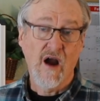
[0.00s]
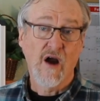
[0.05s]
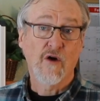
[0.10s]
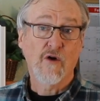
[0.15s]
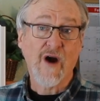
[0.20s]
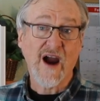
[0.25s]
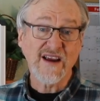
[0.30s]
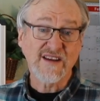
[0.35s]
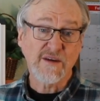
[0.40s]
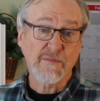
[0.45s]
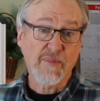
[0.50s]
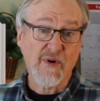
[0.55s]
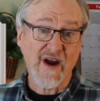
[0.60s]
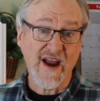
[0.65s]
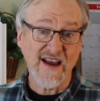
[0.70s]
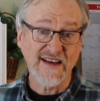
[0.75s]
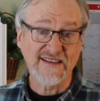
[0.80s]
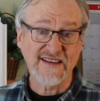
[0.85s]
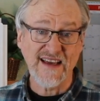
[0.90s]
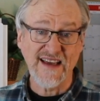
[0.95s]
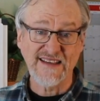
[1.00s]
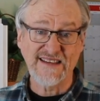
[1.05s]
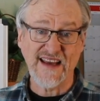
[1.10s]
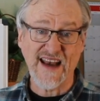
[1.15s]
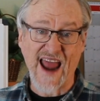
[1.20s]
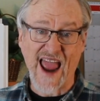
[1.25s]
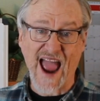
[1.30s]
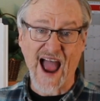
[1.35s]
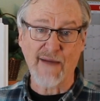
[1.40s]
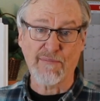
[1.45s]
Chrysoprase is
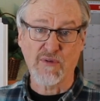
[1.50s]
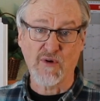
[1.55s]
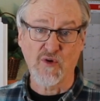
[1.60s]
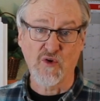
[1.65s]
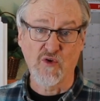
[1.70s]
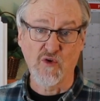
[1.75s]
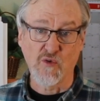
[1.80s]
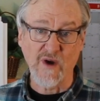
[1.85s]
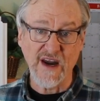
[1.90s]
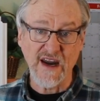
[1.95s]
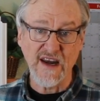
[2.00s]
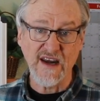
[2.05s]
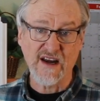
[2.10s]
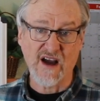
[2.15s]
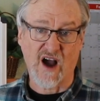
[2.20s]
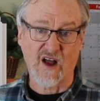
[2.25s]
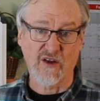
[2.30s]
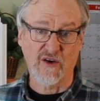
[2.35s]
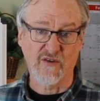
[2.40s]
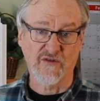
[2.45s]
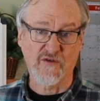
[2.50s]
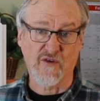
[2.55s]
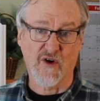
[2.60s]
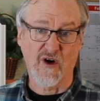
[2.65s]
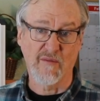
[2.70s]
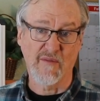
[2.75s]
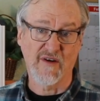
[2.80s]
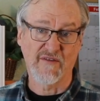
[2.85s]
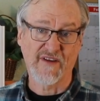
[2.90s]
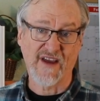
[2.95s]
an apple green colored
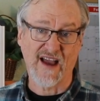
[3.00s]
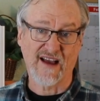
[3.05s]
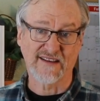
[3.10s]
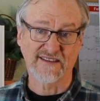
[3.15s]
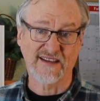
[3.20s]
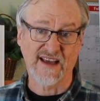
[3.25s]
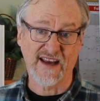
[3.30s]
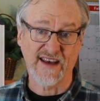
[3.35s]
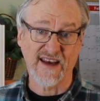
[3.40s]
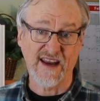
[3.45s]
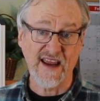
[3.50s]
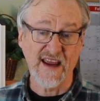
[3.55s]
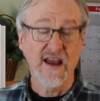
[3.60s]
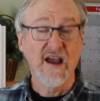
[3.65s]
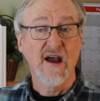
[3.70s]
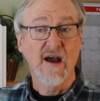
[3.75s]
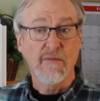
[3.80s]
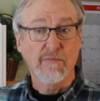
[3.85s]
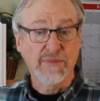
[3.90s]
form of chalcedony.